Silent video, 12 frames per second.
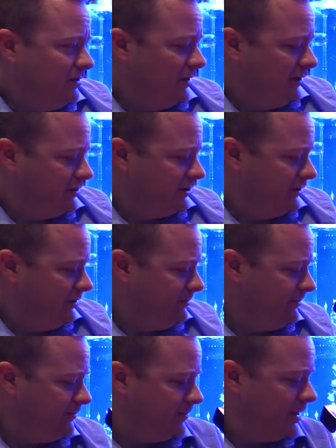long term,
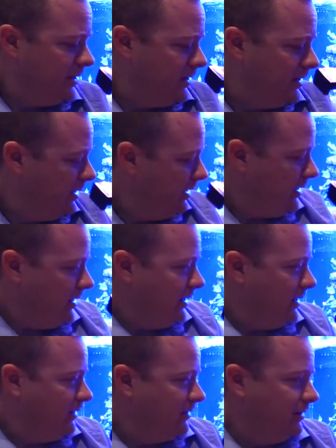
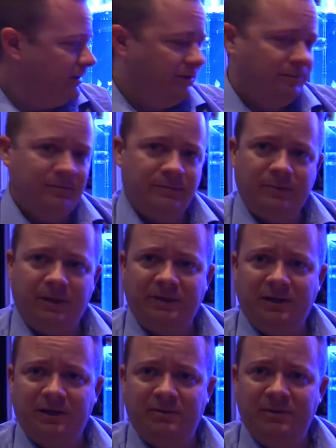and I'm
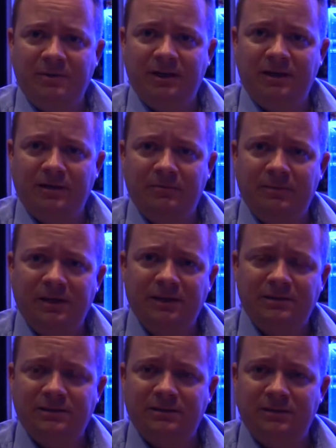not going to be making a
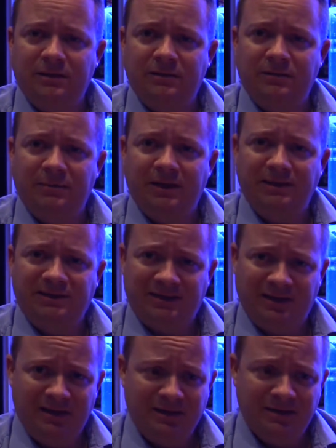mess under my
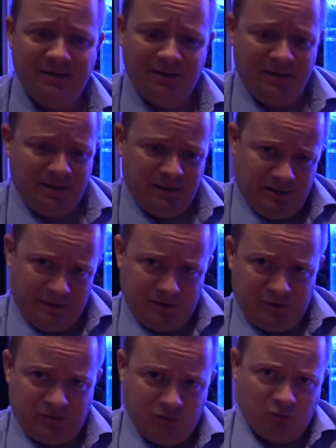stand
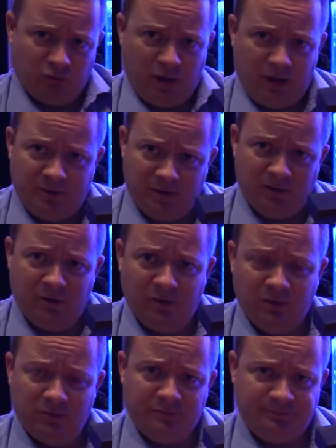dropping a
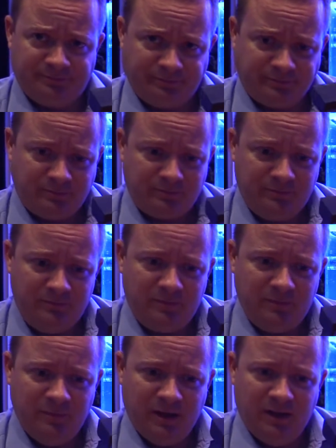whole
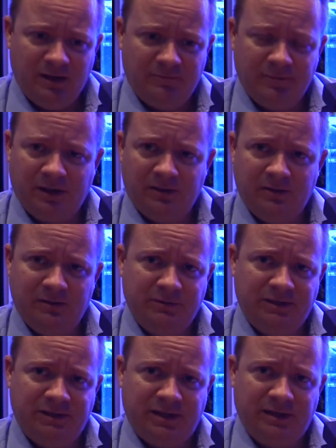RO
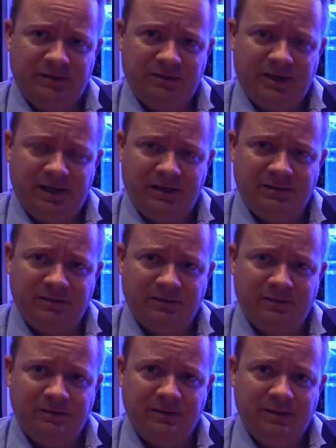style
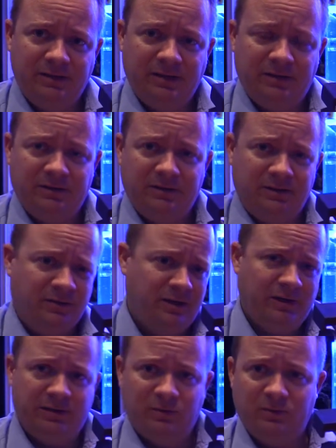canister down on the
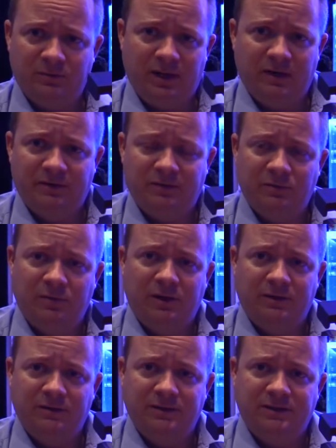ground and having the
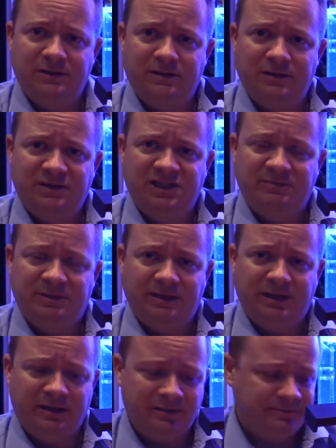water that's in there spill
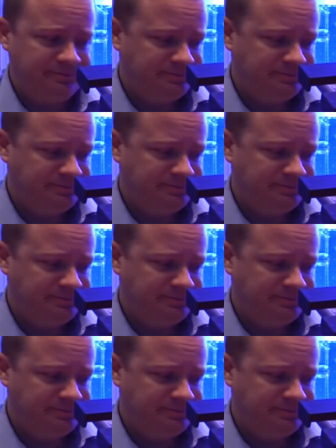out.